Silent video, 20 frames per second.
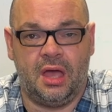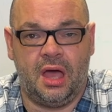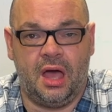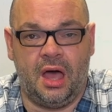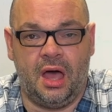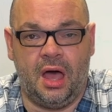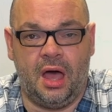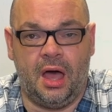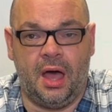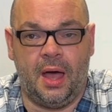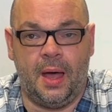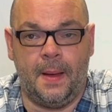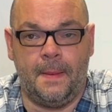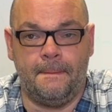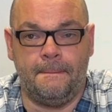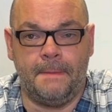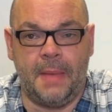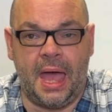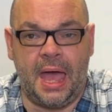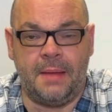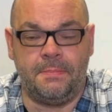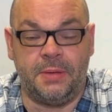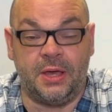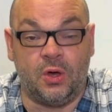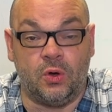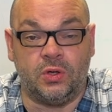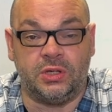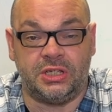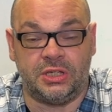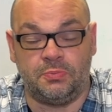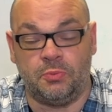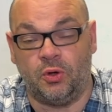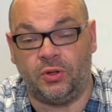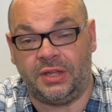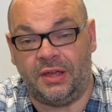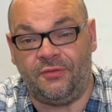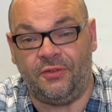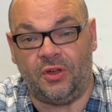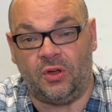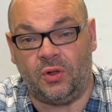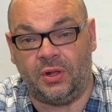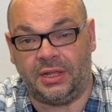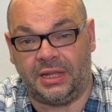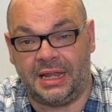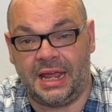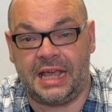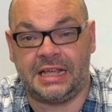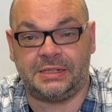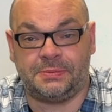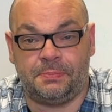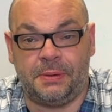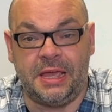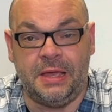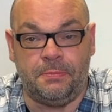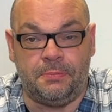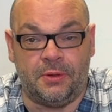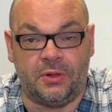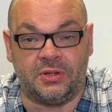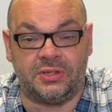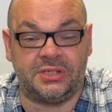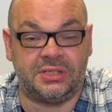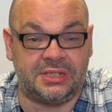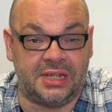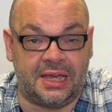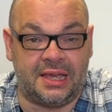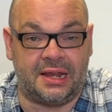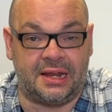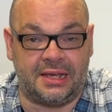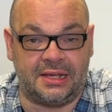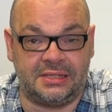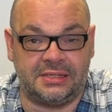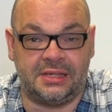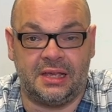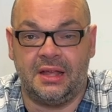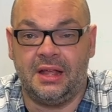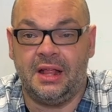Um, and because it's more difficult, less people stick at it.